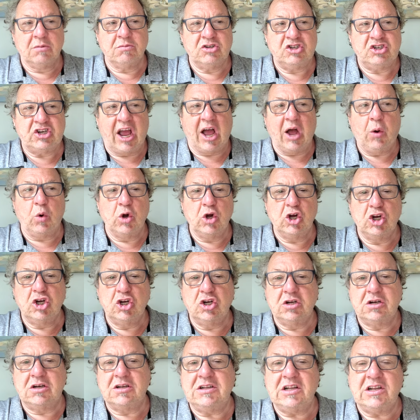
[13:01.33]

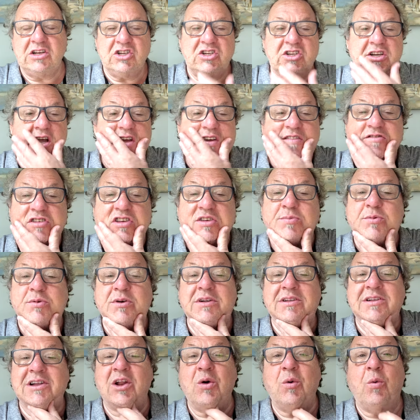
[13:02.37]
showered. I didn't shave this
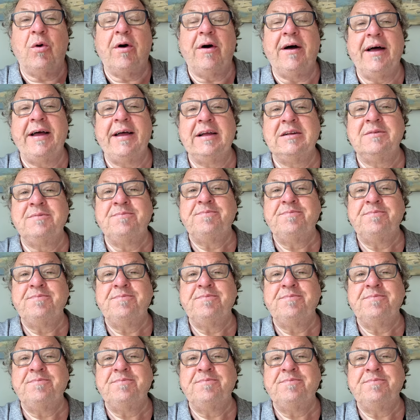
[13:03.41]
morning, don't know why.